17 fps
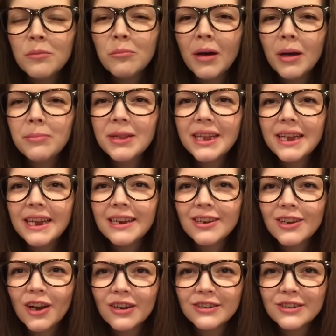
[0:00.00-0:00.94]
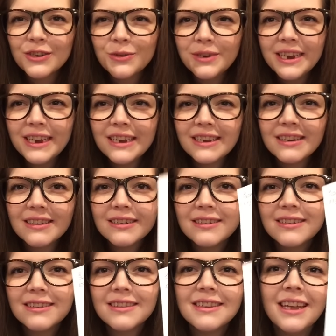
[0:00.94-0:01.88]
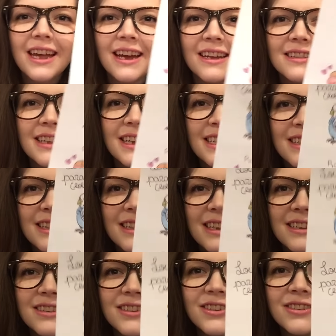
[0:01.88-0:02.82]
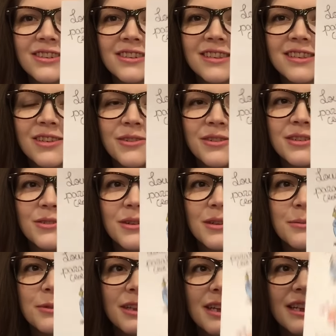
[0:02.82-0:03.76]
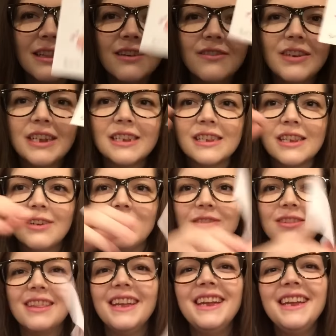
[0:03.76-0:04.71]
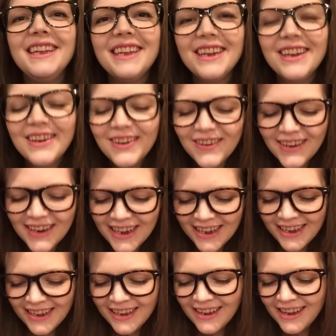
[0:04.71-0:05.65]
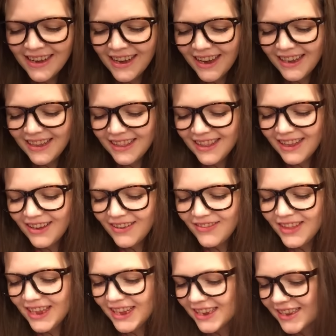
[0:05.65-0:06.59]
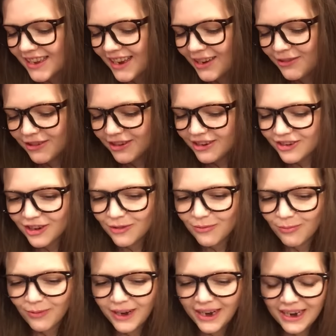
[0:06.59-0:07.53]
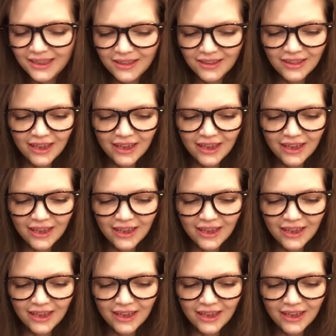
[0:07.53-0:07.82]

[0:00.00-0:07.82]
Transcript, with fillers: bubbly and cartoony, and yeah, like these are just so adorable. I love it. So thank you. I love this. I really should read the